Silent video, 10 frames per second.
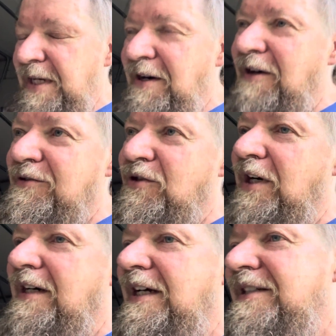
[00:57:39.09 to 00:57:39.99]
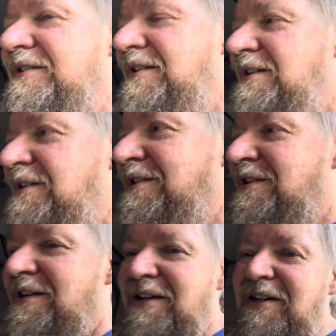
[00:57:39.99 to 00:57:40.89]
Holley truck is
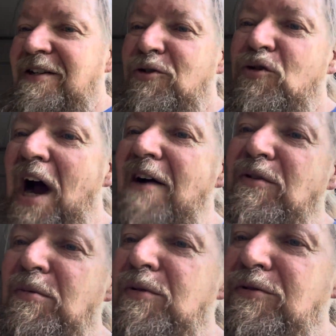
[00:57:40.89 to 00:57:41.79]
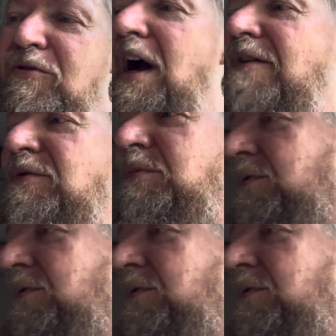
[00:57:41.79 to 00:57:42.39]
drivable.